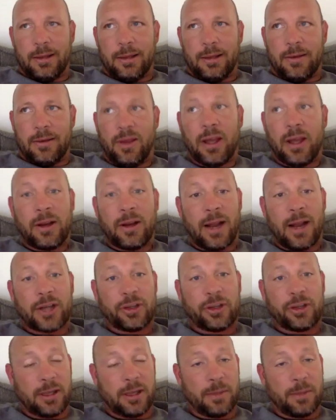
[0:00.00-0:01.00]
till you're
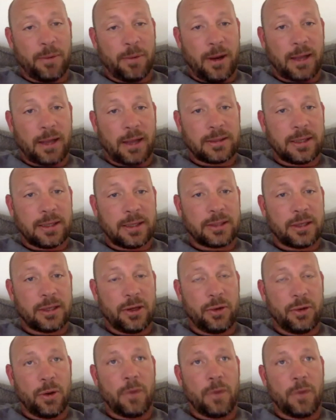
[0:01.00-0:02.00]
actually in the process and
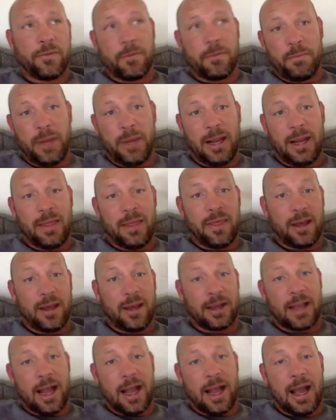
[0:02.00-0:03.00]
you go from being the
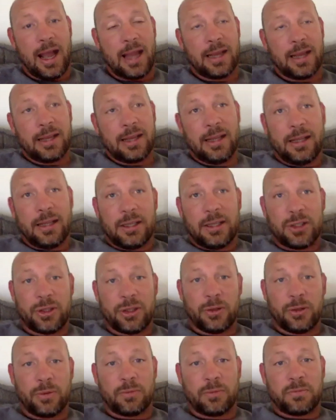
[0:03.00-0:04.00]
guy
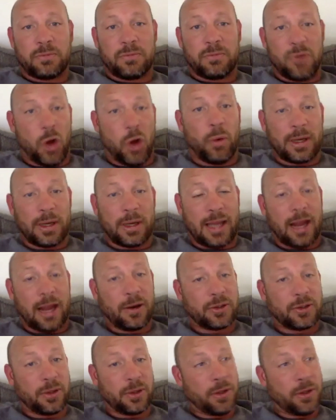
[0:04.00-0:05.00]
to no one
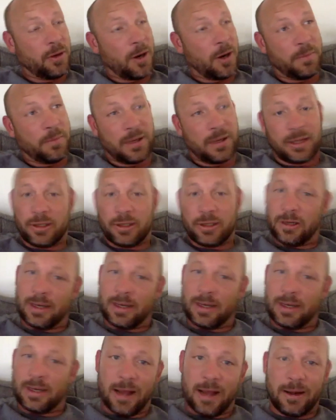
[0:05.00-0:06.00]
cares who you are because you're
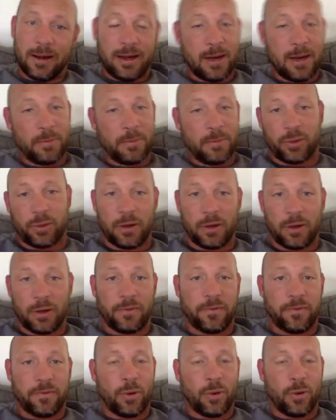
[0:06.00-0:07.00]
down to number 3 or
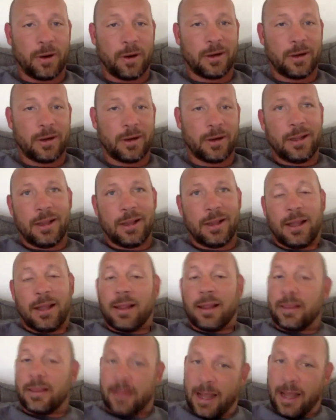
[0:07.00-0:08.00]
4,
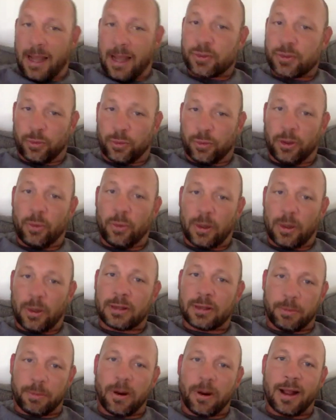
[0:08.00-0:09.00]
that's really
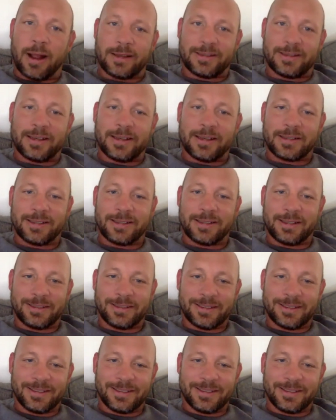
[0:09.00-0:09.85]
what the process is.